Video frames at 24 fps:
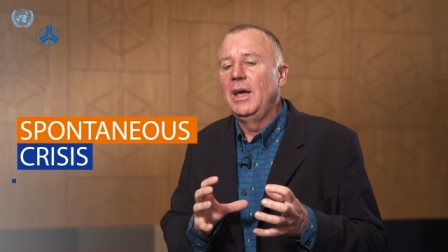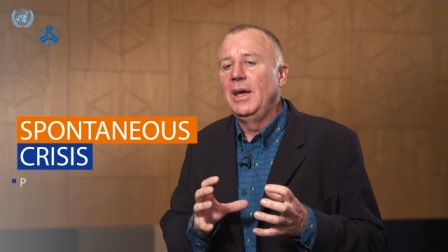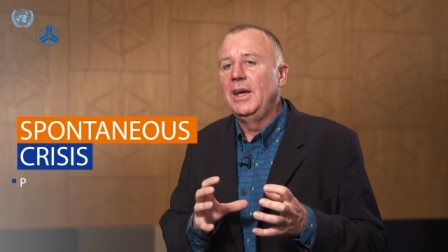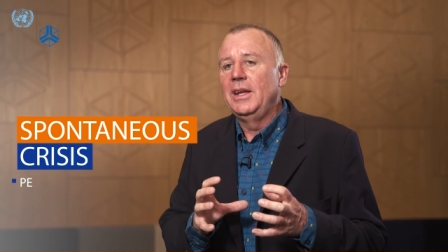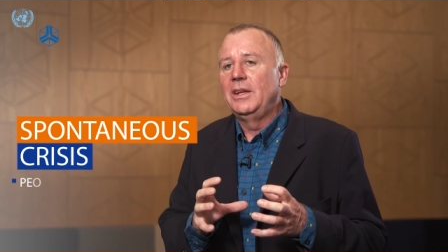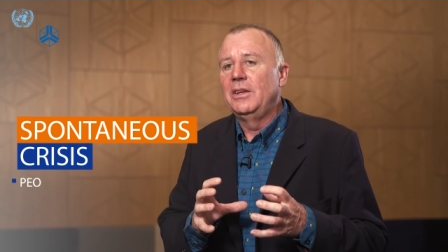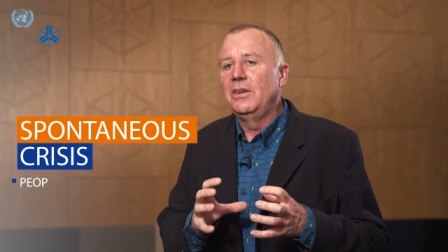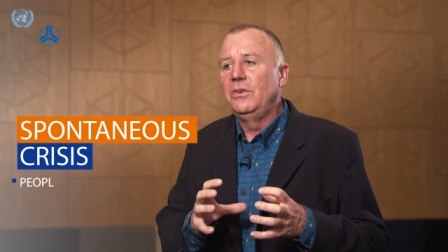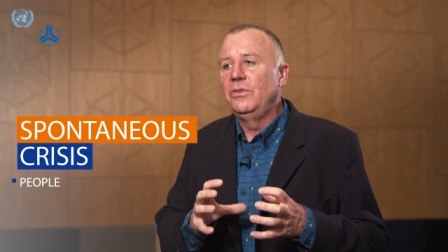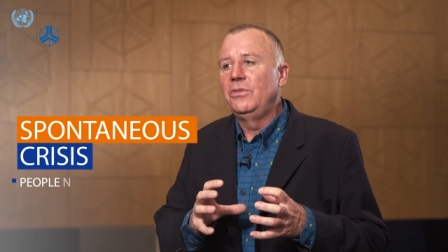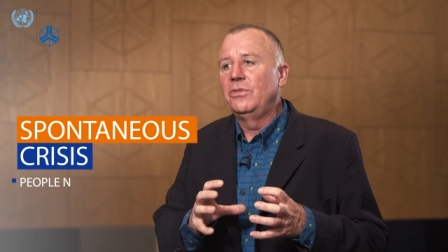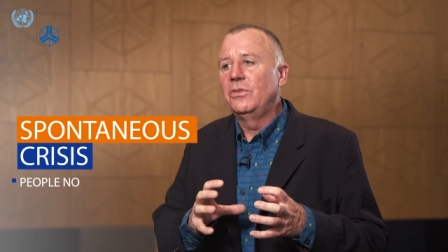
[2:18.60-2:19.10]

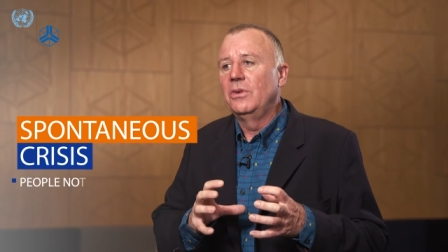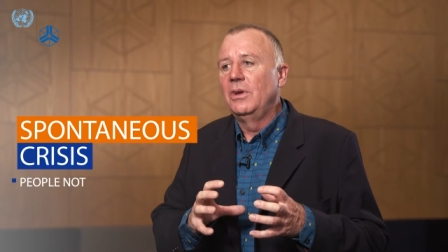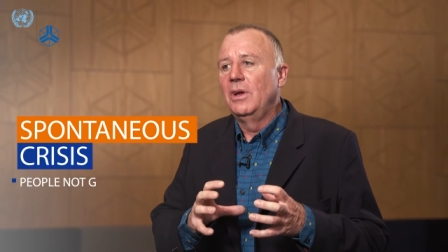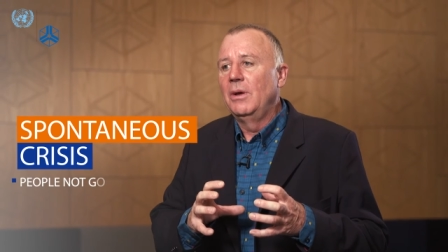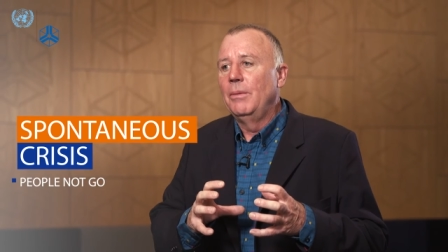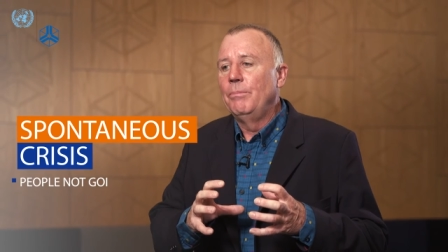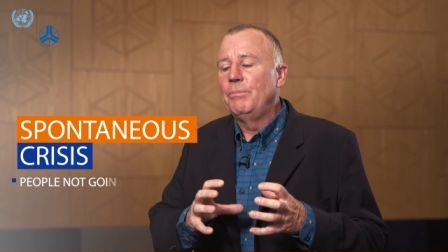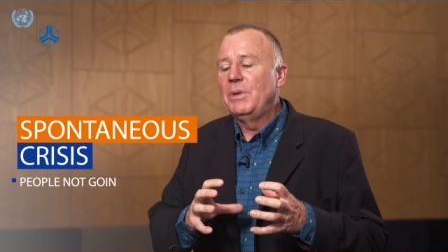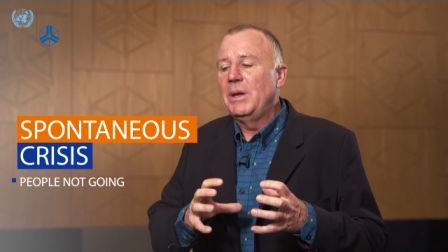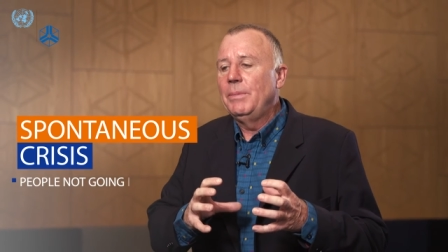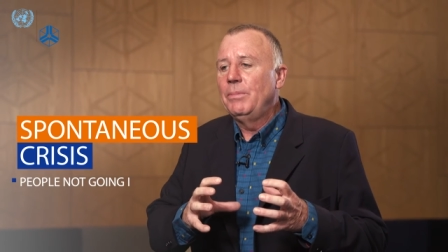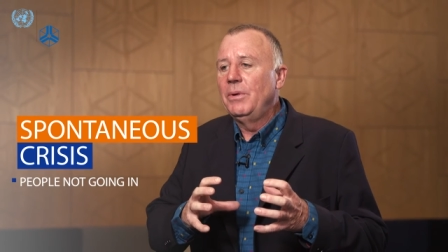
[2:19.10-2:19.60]
It is
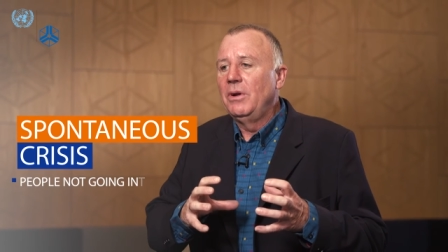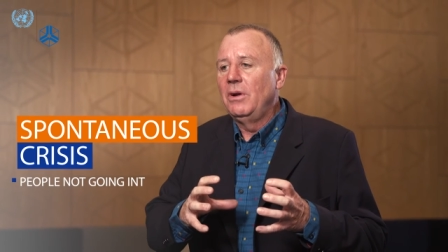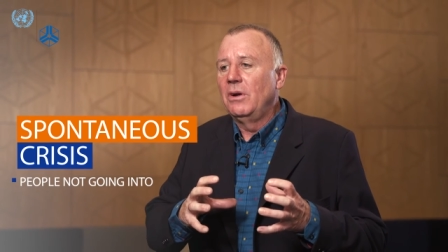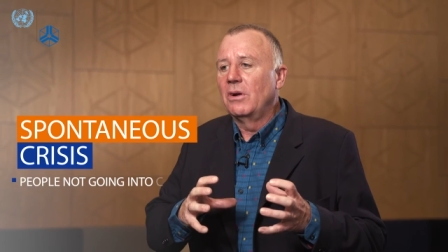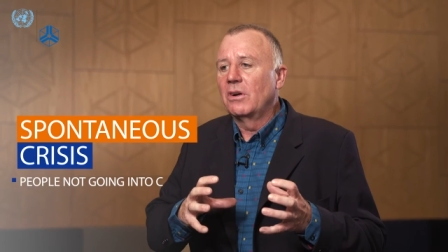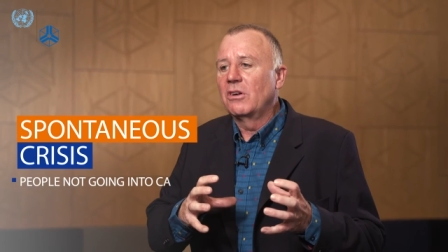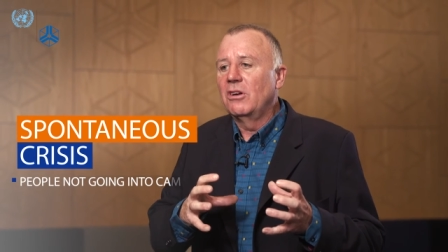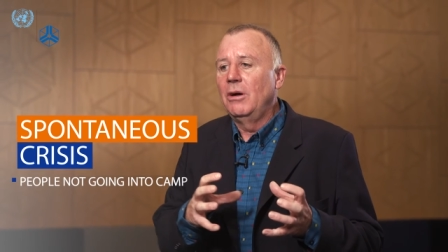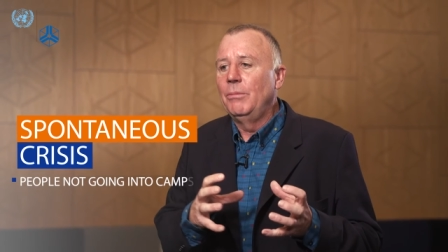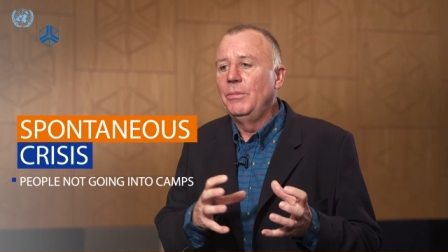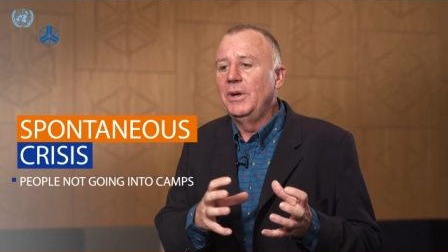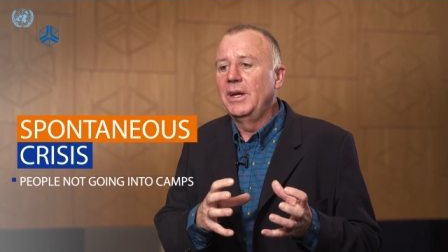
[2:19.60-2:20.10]
people are
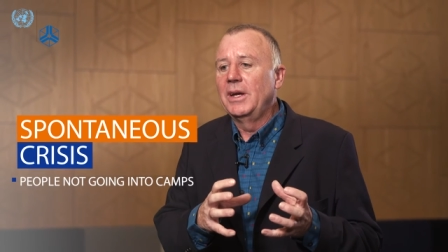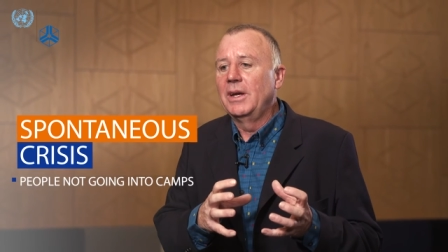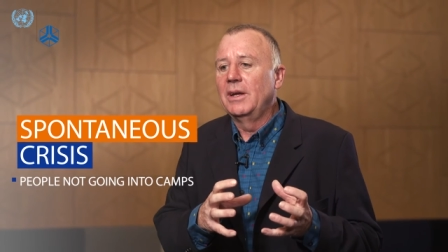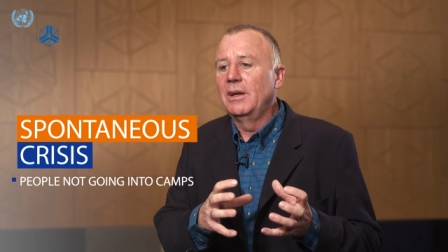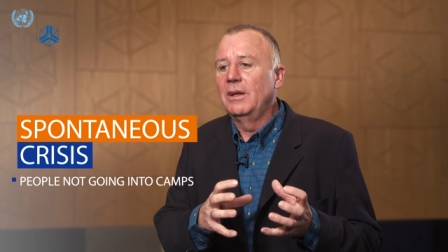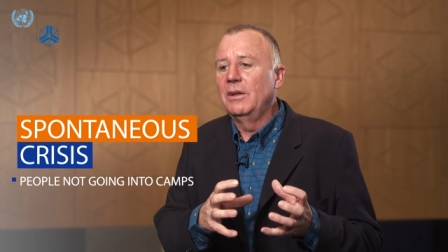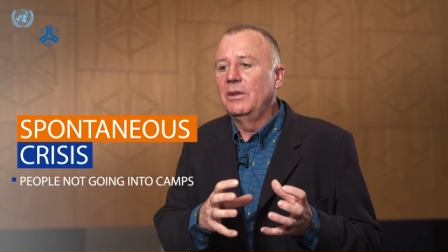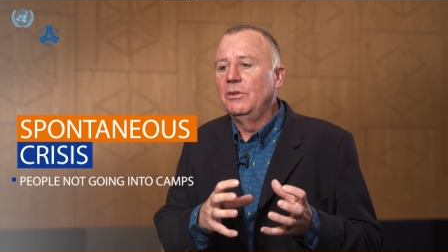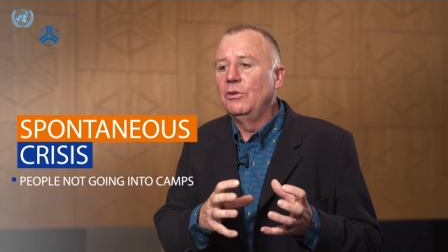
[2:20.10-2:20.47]
coming